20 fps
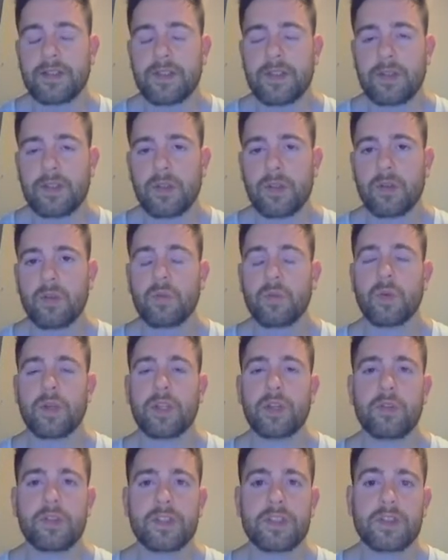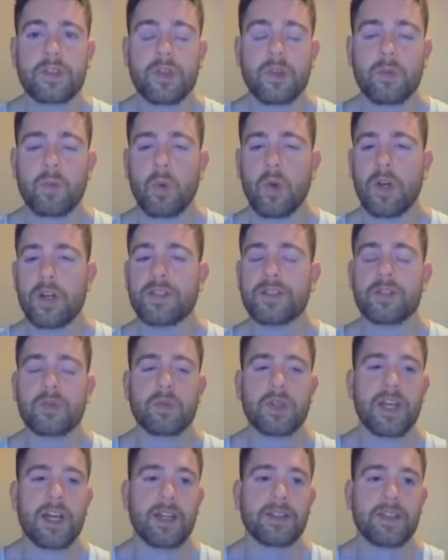So we only sold one, so
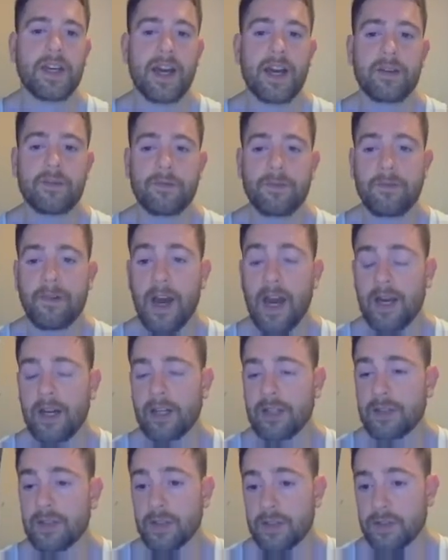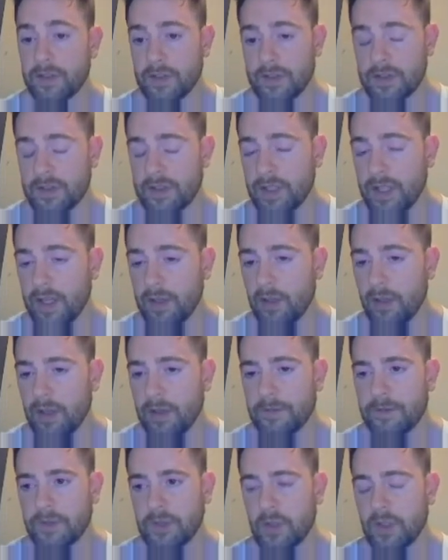we got that fire set
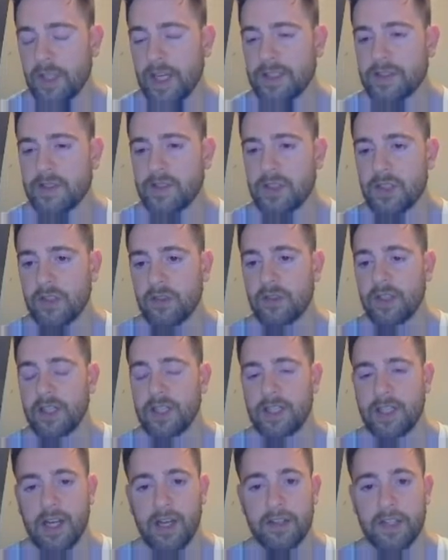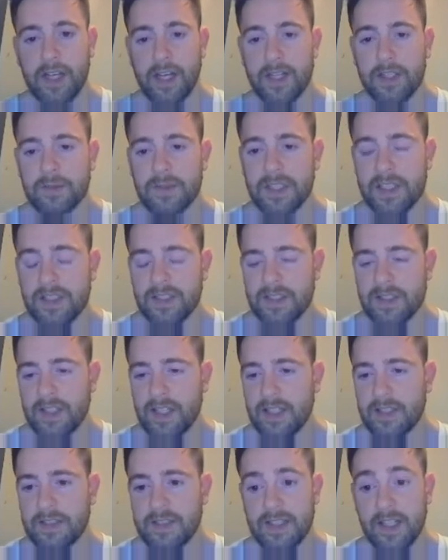off, so that's done already. Now the item's out of
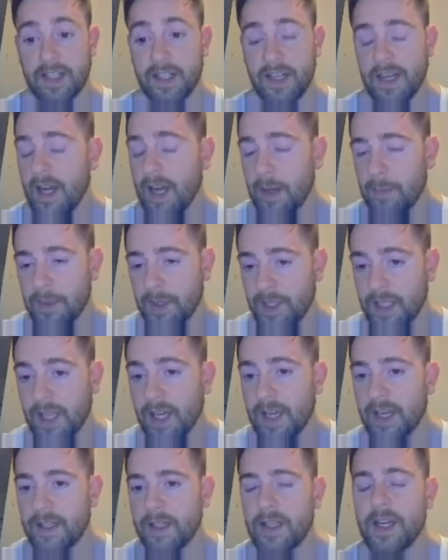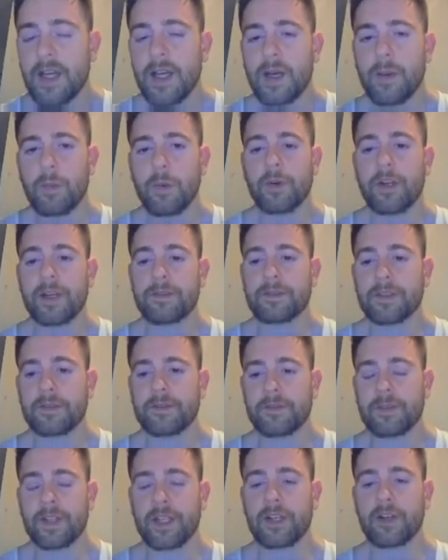stock. It's not going to happen again, but we have to
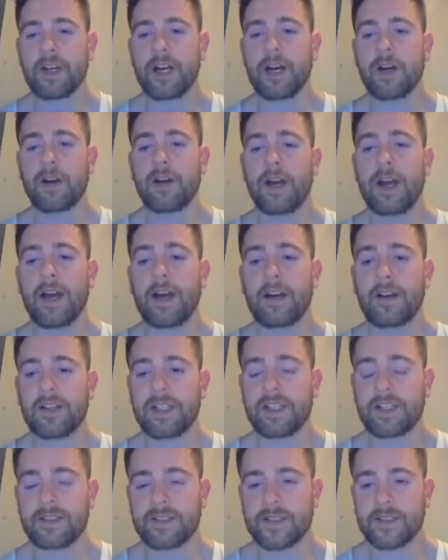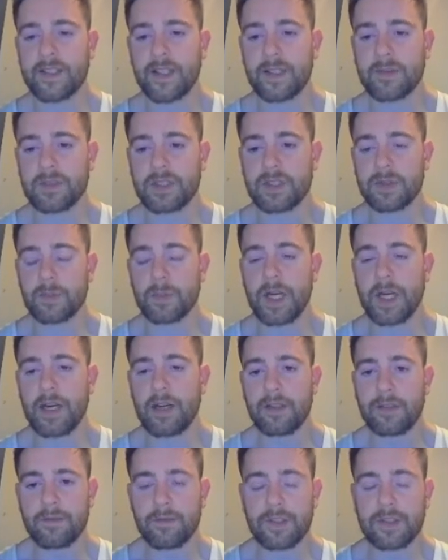figure out how to get this item to the buyer.
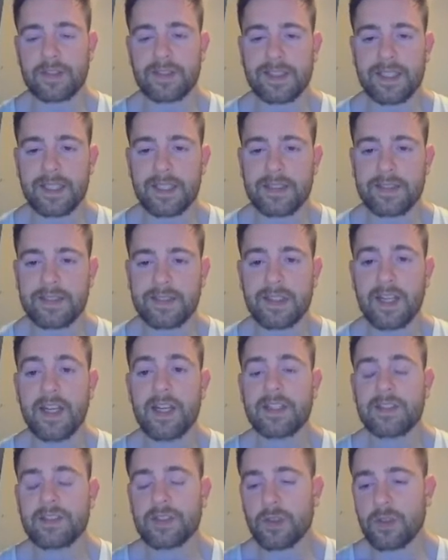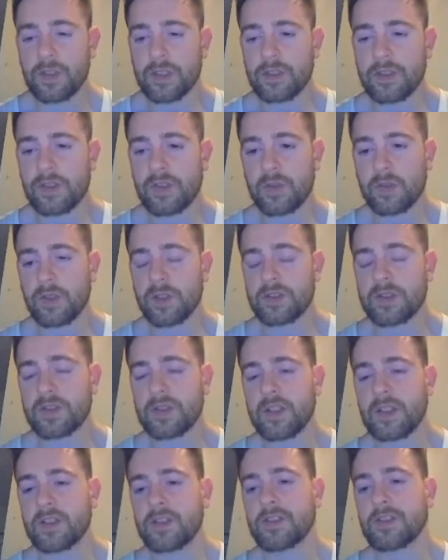The first thing is to go to your source
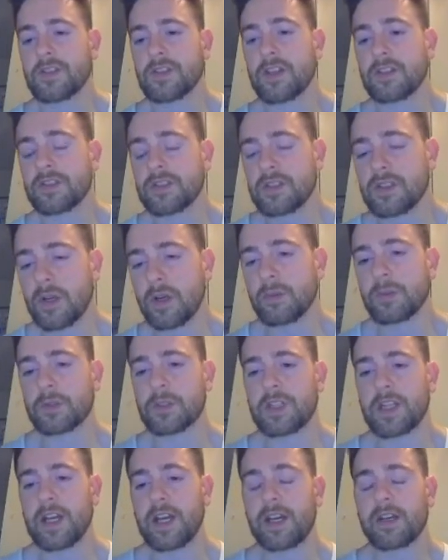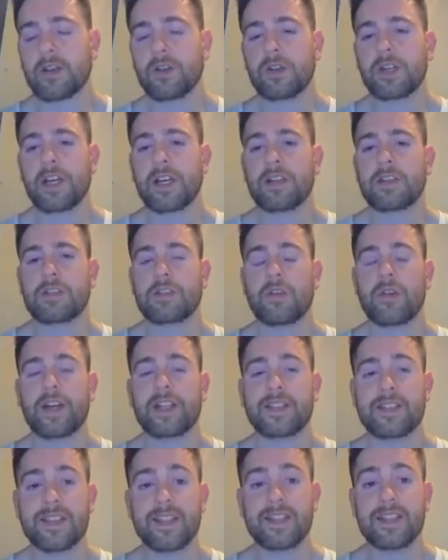and to just double check. Okay, so I
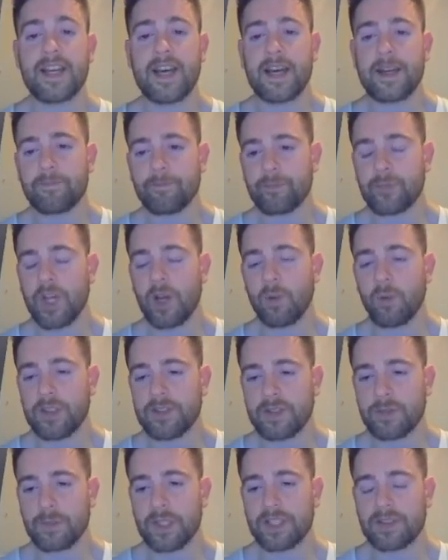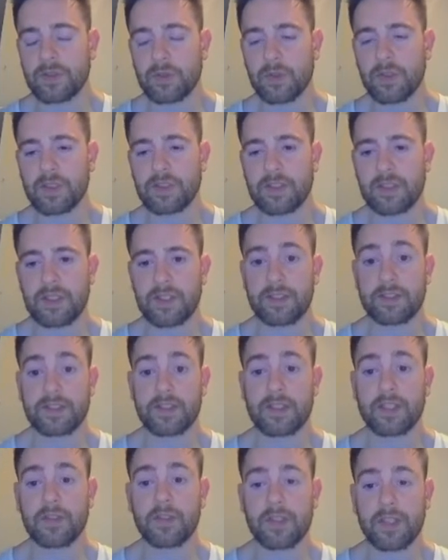did that. I went to my source and I was
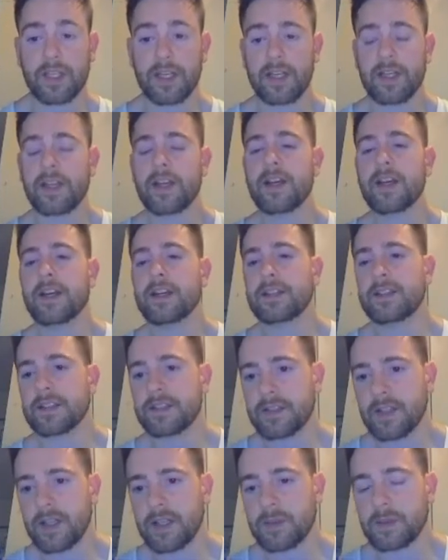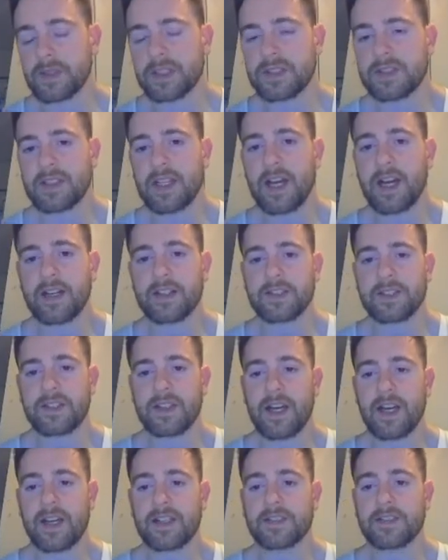like, okay, this item is out of
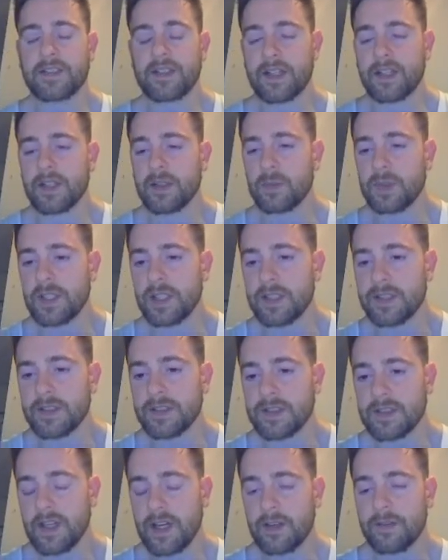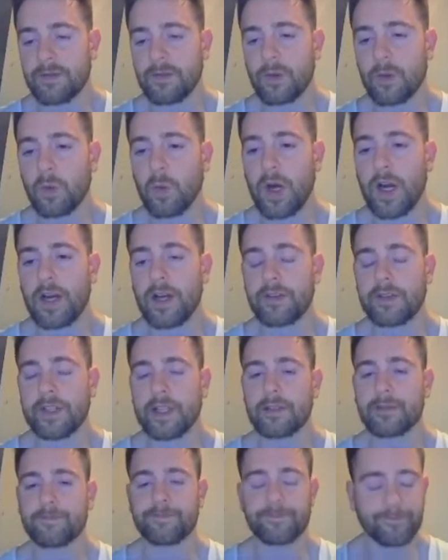stock. It's not going to be in stock for a while
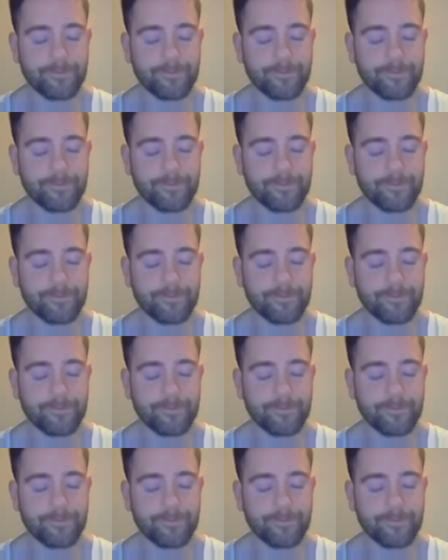now.